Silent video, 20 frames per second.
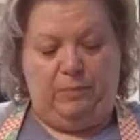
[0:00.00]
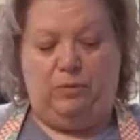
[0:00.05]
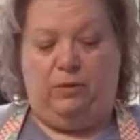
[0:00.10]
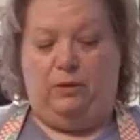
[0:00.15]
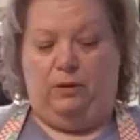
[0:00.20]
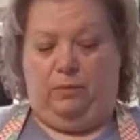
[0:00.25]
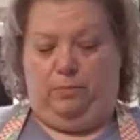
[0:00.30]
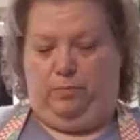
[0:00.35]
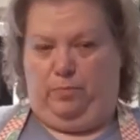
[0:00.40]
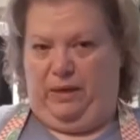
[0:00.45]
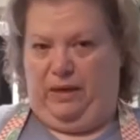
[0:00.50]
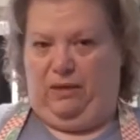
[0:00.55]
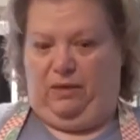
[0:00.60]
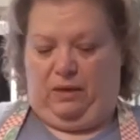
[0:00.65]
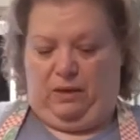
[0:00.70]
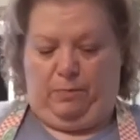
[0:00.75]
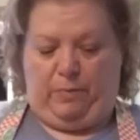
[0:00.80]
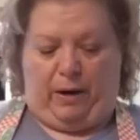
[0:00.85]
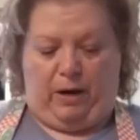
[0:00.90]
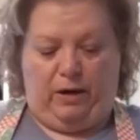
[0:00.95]
the
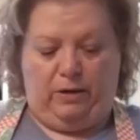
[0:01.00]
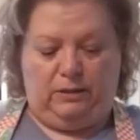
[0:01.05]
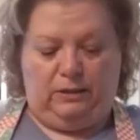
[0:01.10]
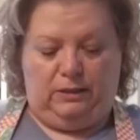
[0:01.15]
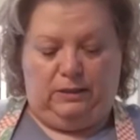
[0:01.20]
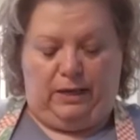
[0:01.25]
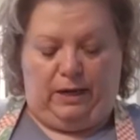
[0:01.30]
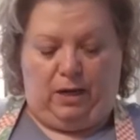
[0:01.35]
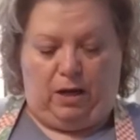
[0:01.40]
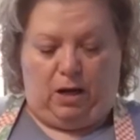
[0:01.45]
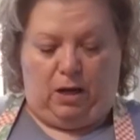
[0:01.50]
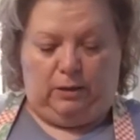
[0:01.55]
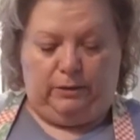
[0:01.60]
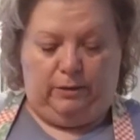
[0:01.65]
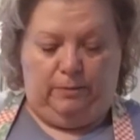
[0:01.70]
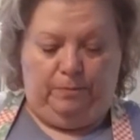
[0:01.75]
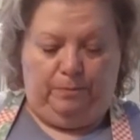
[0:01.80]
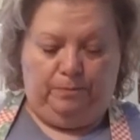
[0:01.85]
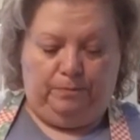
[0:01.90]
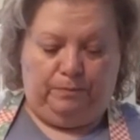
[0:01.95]
picky parts they call
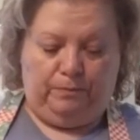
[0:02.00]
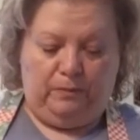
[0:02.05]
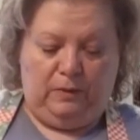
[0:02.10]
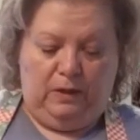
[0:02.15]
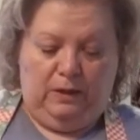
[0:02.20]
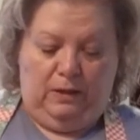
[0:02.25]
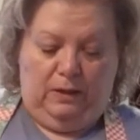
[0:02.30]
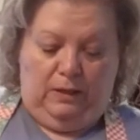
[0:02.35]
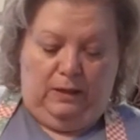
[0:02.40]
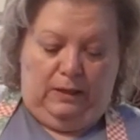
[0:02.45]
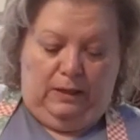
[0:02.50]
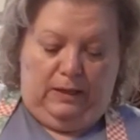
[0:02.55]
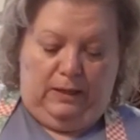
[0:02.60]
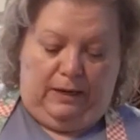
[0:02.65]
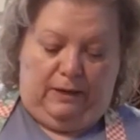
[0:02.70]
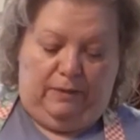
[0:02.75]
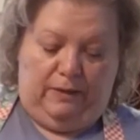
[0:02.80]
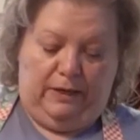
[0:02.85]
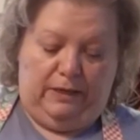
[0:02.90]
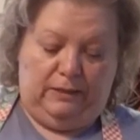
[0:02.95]
them,
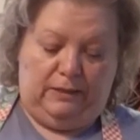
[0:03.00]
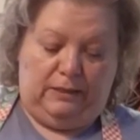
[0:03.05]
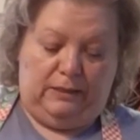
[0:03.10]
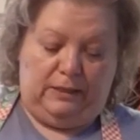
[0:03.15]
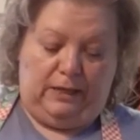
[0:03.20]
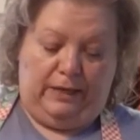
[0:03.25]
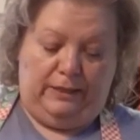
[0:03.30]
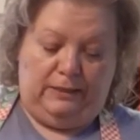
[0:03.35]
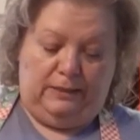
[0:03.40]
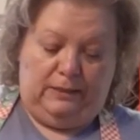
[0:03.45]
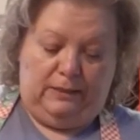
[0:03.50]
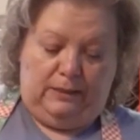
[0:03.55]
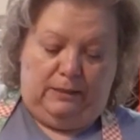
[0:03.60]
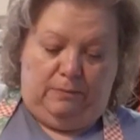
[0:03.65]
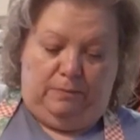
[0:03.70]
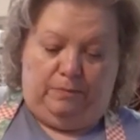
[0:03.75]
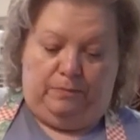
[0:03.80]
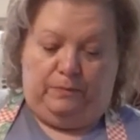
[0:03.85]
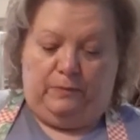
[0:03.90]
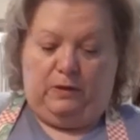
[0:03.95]
and then slice
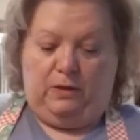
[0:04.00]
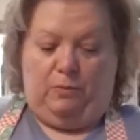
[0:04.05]
them.